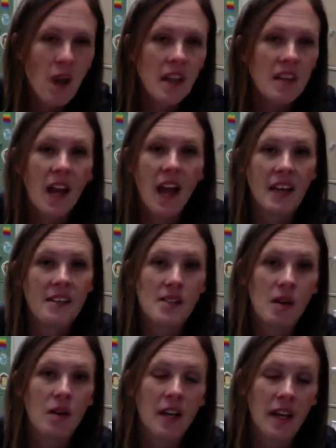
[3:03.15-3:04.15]
yeah,
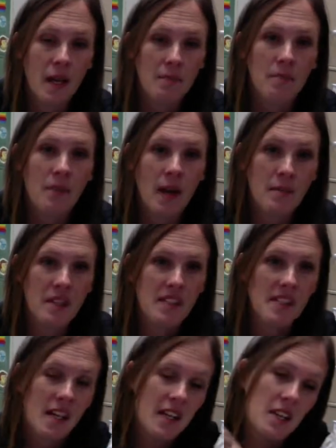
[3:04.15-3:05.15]
so like I'm
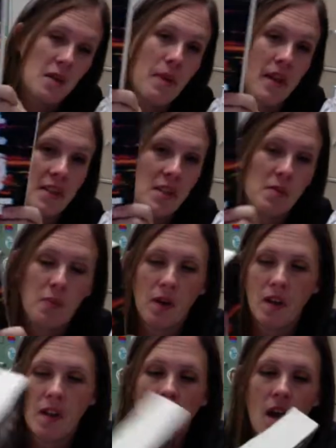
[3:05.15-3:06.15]
excited about this
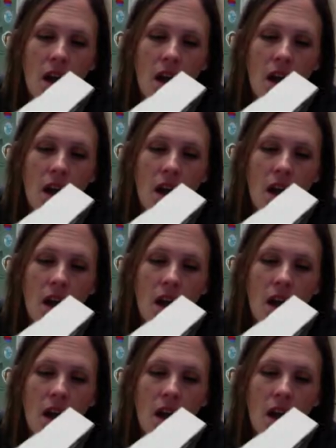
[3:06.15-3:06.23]
book.